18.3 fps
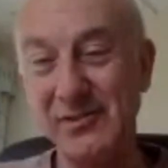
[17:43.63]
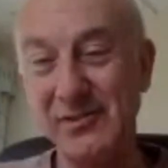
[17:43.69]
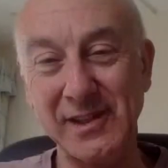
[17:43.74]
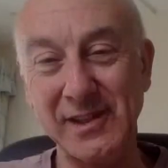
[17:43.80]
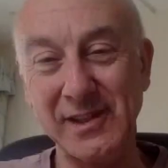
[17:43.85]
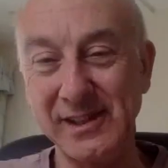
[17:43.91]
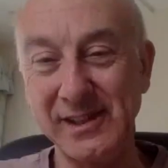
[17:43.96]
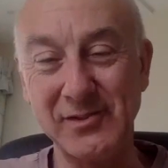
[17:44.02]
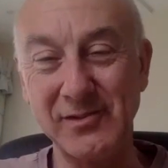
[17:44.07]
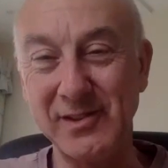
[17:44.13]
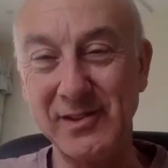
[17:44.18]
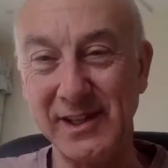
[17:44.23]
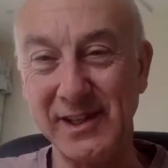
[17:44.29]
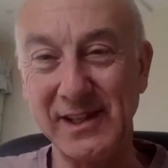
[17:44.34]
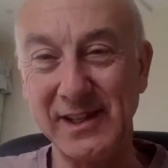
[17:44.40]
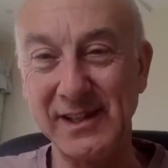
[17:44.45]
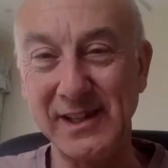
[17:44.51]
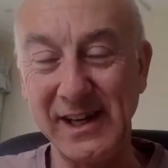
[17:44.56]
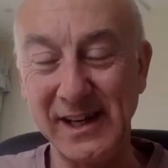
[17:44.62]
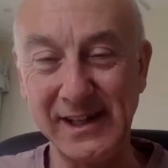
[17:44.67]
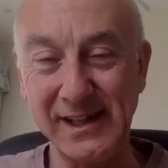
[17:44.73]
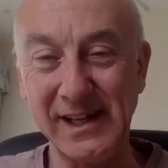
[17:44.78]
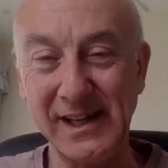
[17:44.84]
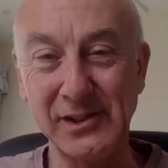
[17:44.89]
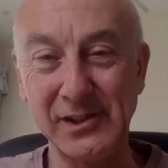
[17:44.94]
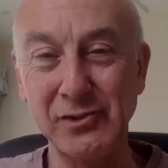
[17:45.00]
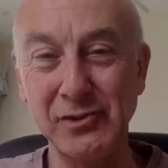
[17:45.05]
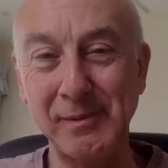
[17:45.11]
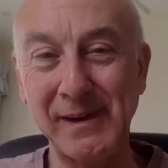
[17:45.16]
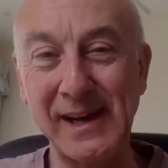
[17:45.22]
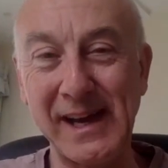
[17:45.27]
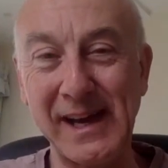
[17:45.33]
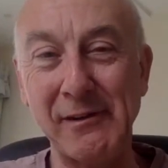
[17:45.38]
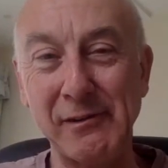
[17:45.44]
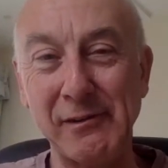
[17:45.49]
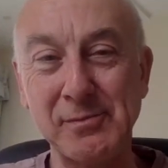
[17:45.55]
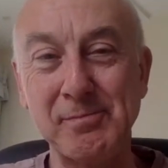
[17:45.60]
right. That's right. And it's all about
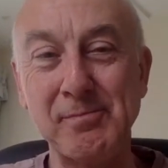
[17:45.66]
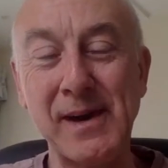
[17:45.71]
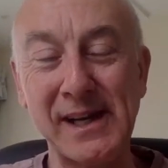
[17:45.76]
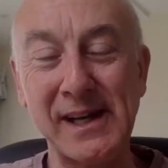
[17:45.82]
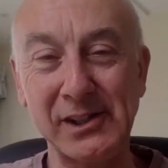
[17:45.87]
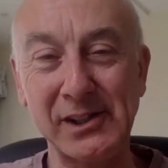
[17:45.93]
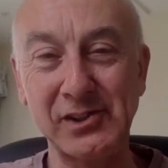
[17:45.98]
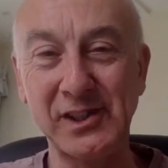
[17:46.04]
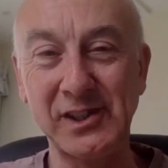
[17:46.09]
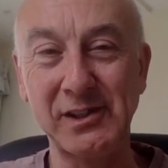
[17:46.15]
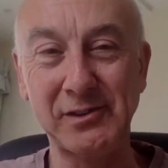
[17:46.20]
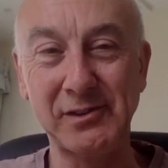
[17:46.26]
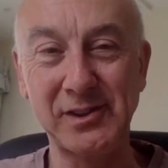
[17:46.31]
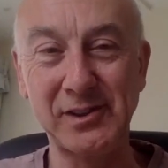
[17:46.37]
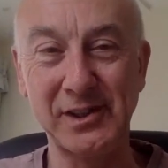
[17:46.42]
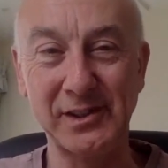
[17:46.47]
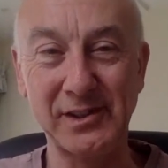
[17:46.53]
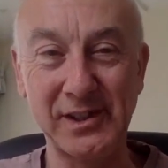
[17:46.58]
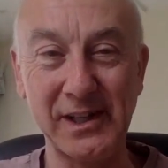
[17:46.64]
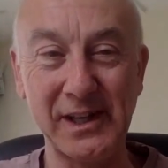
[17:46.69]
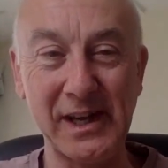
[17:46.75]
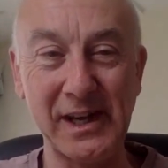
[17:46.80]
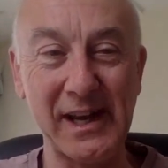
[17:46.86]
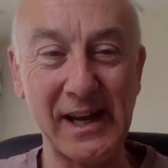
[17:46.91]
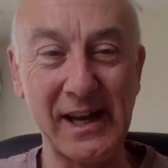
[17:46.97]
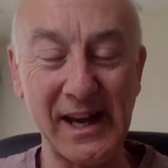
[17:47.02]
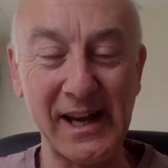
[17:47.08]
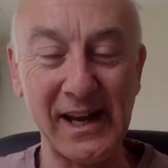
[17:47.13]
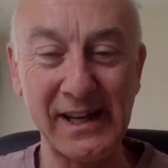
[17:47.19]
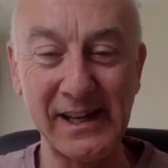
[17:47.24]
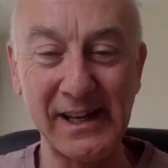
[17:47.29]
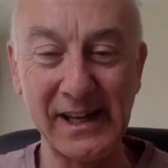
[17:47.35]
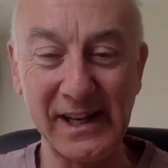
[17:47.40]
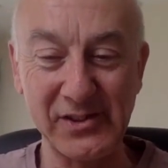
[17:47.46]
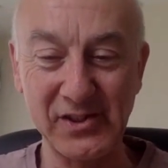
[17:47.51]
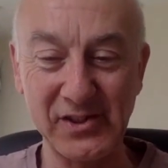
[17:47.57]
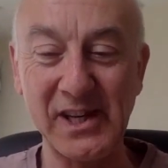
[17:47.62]
how it's managed, so that
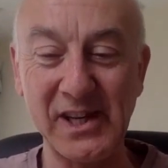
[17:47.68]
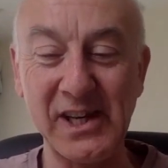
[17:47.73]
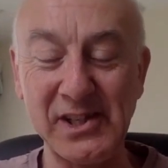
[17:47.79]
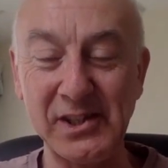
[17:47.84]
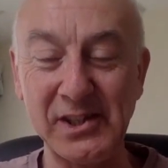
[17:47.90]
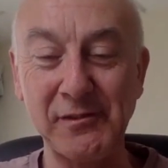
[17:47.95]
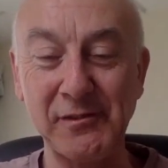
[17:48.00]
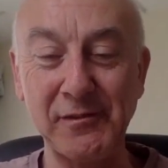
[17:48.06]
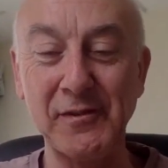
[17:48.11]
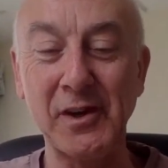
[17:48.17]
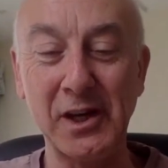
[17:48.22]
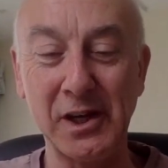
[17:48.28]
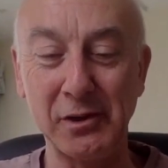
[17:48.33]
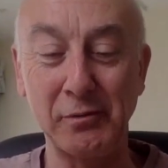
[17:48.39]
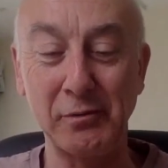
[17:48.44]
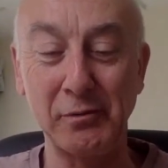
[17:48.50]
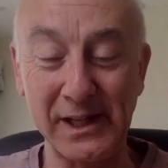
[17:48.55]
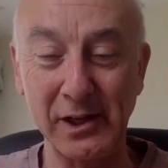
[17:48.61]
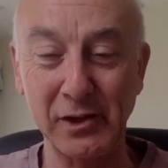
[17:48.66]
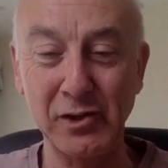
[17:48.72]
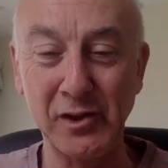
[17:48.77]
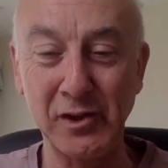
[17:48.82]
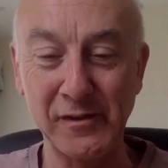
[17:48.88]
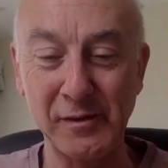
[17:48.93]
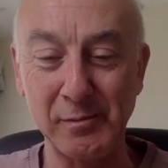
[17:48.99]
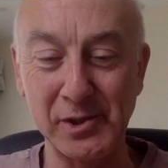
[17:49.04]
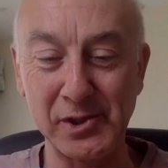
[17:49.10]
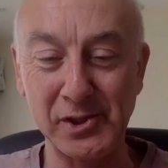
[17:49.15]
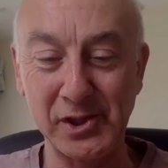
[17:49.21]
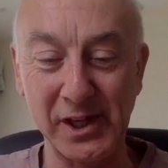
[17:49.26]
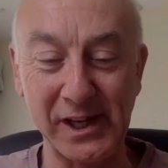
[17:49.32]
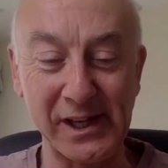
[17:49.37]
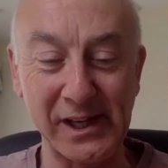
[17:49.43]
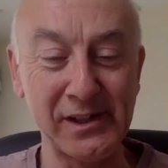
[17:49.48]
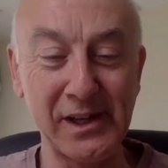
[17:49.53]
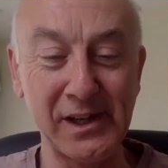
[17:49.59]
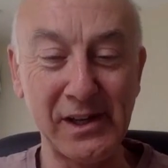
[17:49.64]
it's easy to follow with that coffee
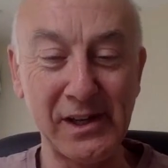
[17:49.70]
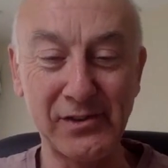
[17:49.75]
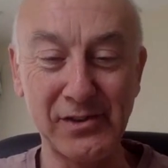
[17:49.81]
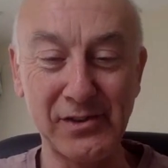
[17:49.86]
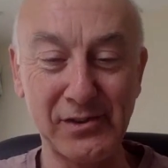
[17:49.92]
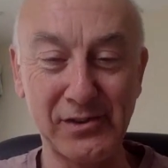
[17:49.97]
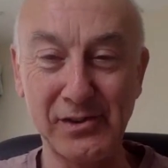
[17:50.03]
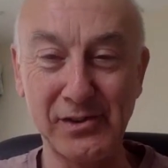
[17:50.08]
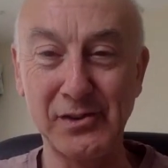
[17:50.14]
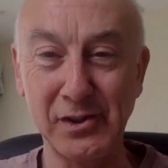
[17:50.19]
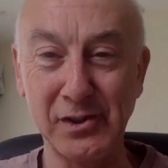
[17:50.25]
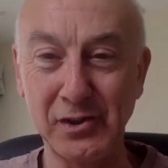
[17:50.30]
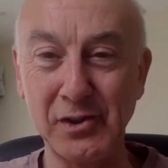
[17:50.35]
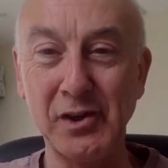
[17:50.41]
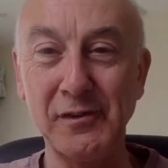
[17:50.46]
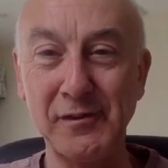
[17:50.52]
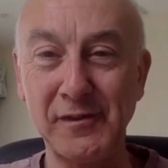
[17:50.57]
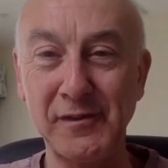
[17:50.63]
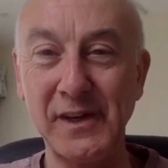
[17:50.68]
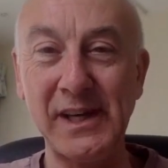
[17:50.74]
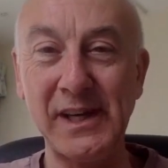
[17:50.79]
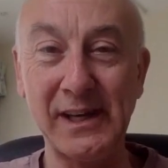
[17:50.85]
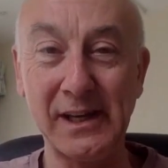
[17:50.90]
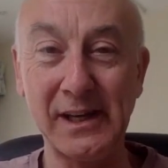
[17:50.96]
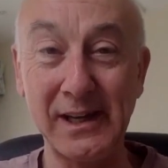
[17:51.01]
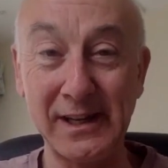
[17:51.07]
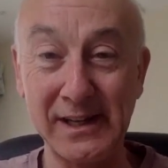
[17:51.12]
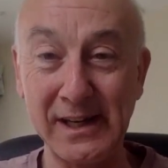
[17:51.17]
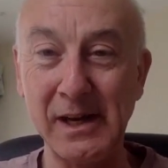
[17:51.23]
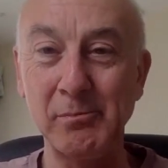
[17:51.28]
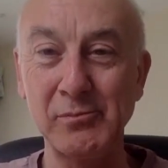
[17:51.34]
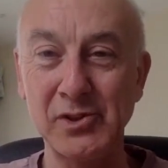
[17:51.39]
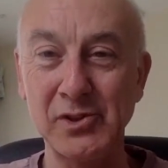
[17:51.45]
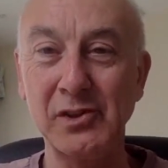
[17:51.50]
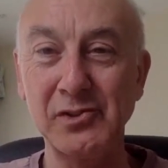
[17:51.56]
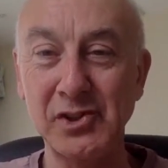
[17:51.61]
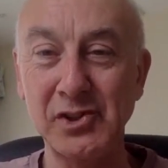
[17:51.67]
machine. The coffee
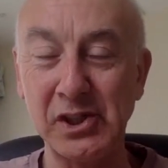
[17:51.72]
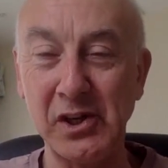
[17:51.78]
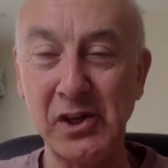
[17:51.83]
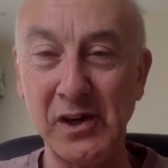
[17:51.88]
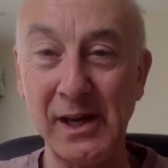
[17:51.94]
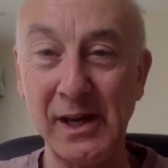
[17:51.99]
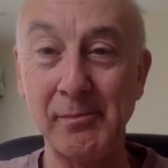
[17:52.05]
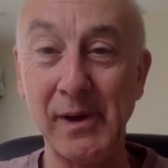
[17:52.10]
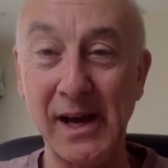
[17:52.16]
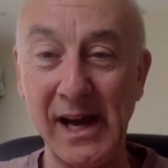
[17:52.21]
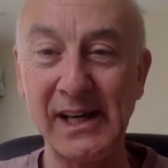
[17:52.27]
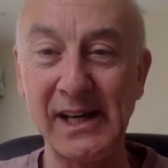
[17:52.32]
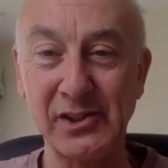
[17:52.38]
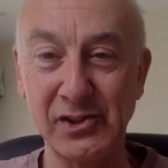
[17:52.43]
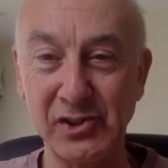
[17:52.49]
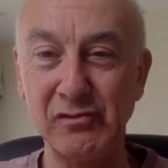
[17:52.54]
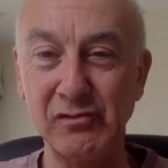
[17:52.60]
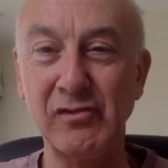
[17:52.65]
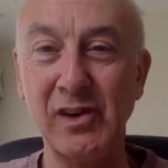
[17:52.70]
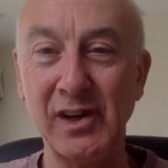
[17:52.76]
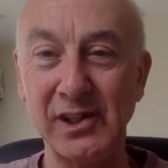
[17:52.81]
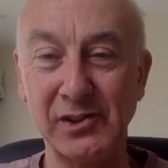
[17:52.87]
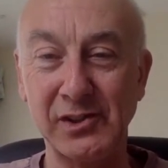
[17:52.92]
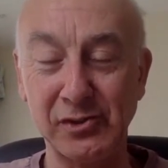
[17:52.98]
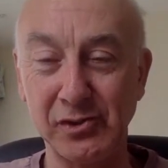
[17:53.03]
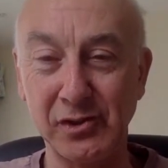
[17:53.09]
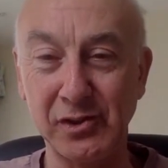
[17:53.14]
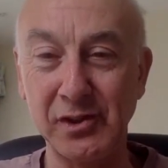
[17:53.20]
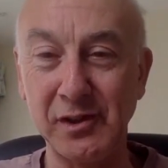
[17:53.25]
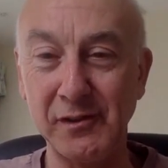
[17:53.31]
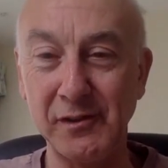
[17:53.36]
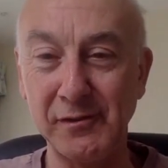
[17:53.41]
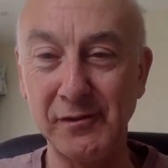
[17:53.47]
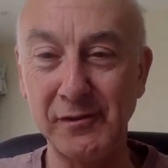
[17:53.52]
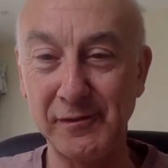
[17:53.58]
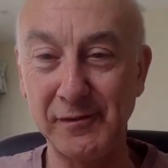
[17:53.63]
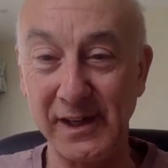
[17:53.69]
comes on time and it's the right sort of
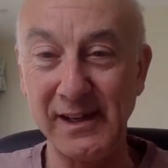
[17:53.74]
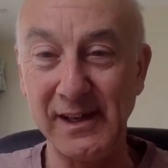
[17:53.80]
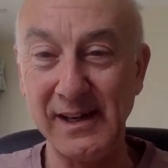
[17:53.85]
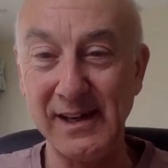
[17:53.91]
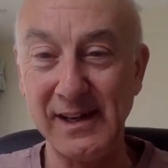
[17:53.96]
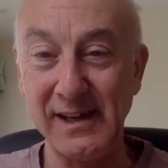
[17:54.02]
coffee,